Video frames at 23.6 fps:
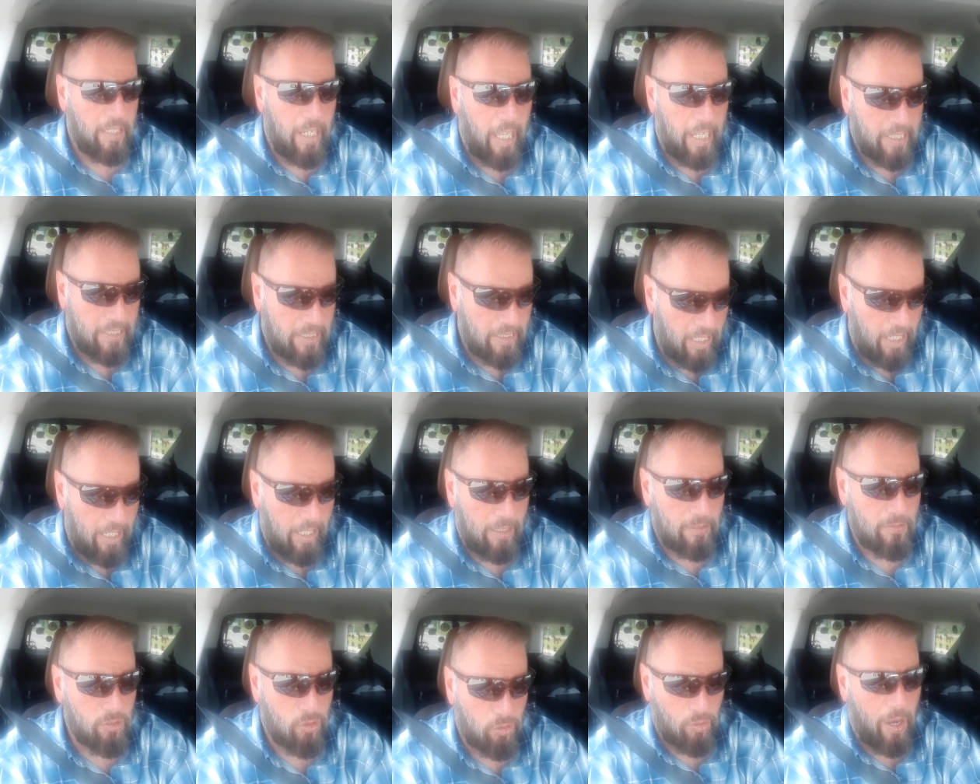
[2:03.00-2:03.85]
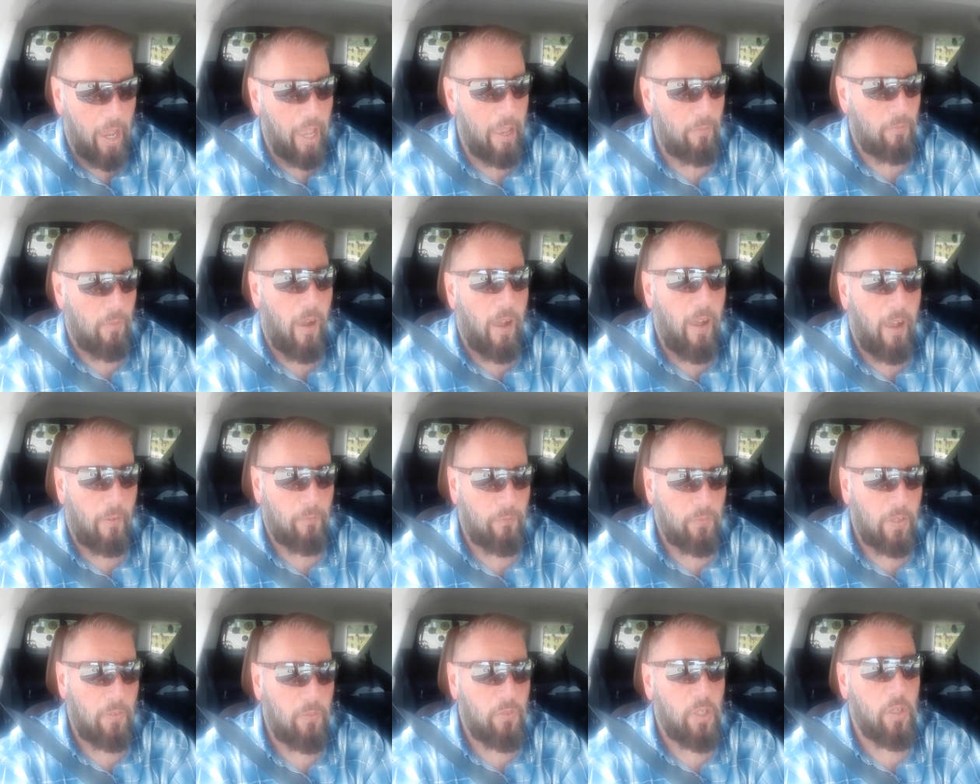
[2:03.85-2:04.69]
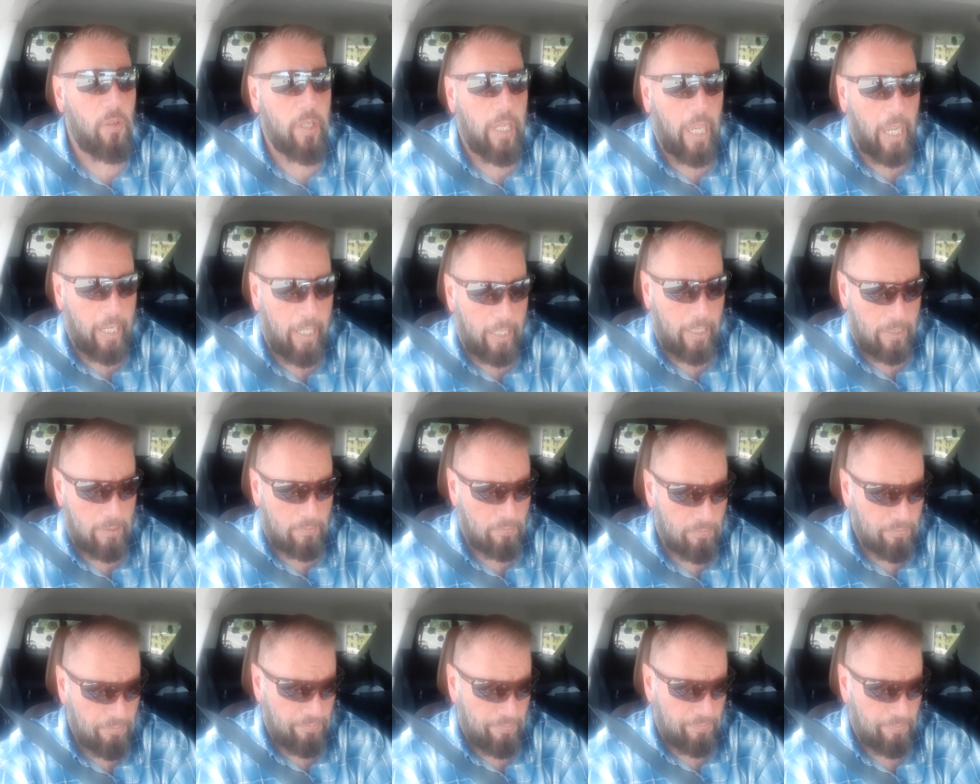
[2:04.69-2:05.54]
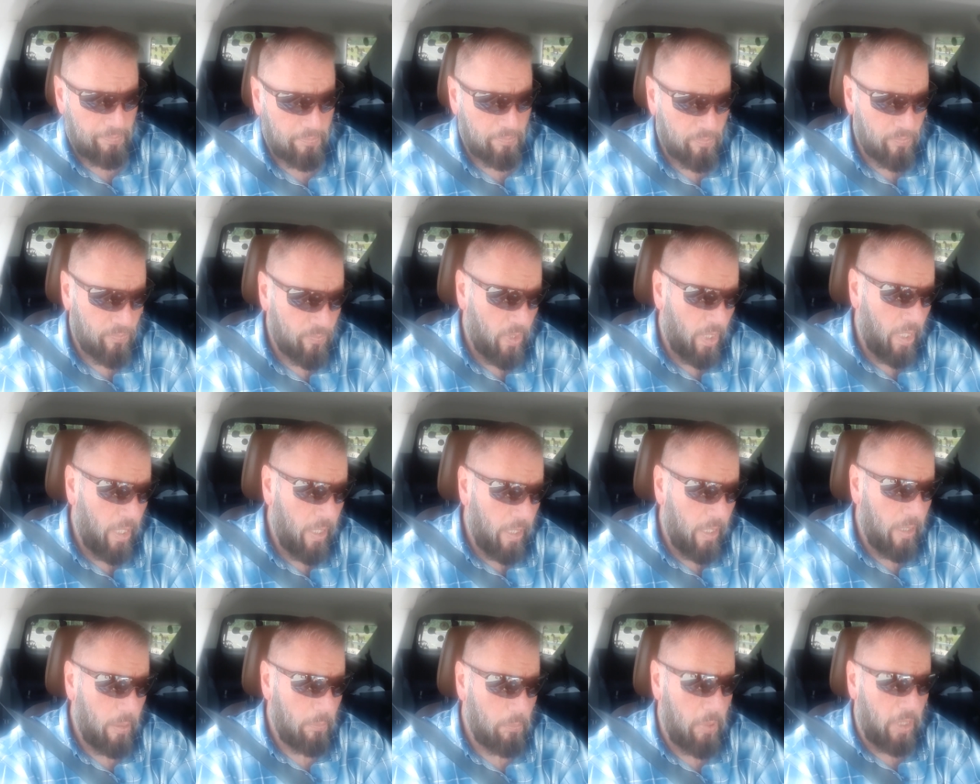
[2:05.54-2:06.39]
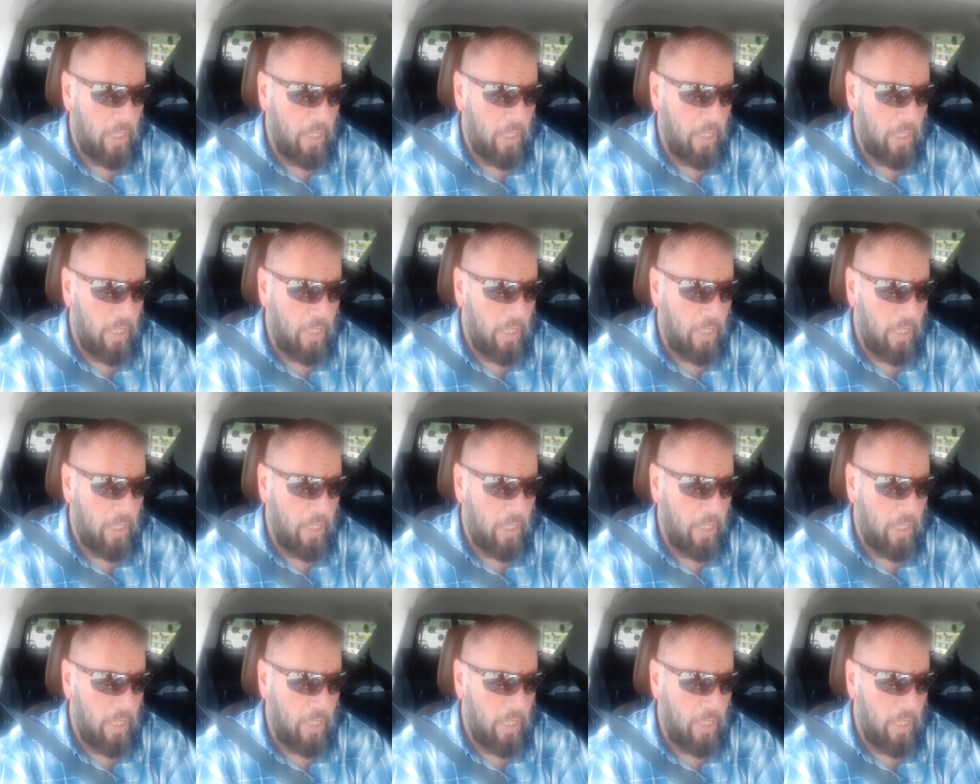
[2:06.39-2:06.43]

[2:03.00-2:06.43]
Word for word: like that. Drive off if you can.